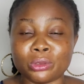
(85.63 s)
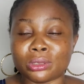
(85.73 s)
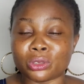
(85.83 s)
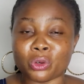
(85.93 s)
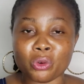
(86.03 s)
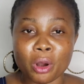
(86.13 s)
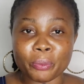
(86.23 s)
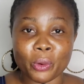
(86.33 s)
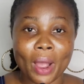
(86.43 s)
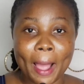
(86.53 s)

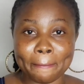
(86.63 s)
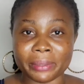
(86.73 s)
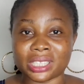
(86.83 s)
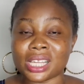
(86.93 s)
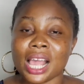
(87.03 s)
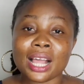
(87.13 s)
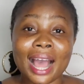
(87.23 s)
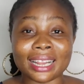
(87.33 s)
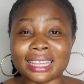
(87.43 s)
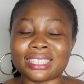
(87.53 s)
scrub your armpit
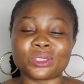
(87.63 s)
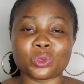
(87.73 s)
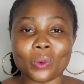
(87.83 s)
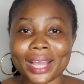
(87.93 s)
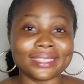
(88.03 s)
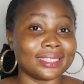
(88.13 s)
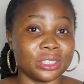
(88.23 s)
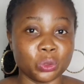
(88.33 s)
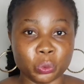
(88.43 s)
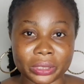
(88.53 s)
at least twice
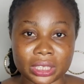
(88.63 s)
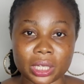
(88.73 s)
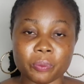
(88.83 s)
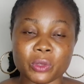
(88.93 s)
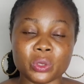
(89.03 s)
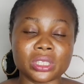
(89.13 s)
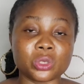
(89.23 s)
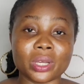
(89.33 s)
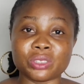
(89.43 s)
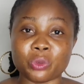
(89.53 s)
in a week. Use
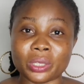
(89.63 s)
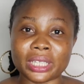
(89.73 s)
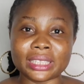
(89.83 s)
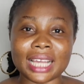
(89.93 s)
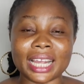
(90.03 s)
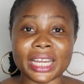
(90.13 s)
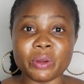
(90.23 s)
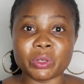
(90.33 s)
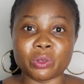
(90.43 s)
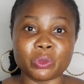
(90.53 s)
it to exfoliate and
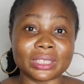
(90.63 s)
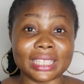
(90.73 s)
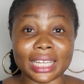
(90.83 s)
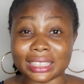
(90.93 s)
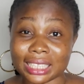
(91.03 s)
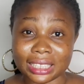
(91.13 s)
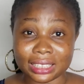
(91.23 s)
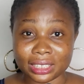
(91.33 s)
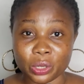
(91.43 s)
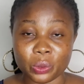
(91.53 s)
get rid of those dead
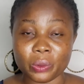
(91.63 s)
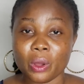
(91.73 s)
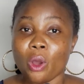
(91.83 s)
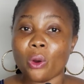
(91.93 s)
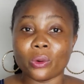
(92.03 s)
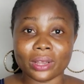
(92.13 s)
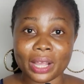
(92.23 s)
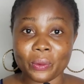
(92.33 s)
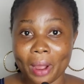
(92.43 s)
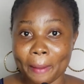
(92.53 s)
skin cells
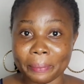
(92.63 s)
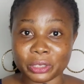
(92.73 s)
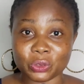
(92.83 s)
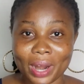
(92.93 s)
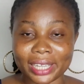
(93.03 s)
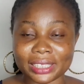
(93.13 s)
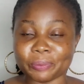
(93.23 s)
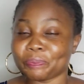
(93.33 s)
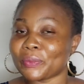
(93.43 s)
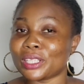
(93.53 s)
under your armpit, right?
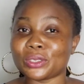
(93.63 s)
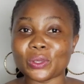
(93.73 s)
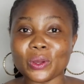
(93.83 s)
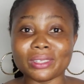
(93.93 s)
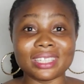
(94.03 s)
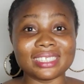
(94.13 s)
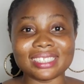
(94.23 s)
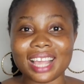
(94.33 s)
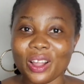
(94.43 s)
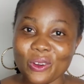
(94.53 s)
So the
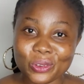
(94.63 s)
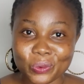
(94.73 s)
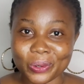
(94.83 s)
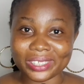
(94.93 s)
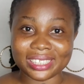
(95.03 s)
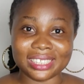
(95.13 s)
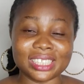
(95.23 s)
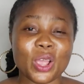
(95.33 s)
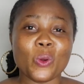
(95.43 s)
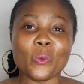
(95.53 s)
second one
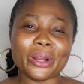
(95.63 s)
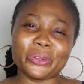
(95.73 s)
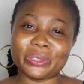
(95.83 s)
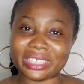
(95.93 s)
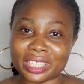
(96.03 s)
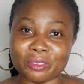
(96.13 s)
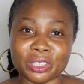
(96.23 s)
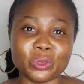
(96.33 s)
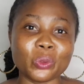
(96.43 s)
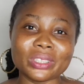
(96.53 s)
is when you're
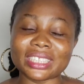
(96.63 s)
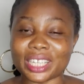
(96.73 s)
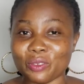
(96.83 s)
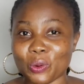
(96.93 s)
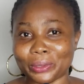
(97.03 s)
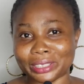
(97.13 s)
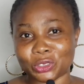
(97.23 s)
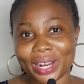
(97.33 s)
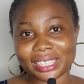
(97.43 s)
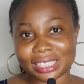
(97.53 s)
shaving, don't shave on a
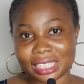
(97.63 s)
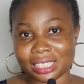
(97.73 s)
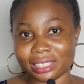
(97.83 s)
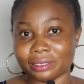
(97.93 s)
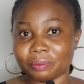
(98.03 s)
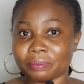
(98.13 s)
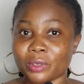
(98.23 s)
dry skin.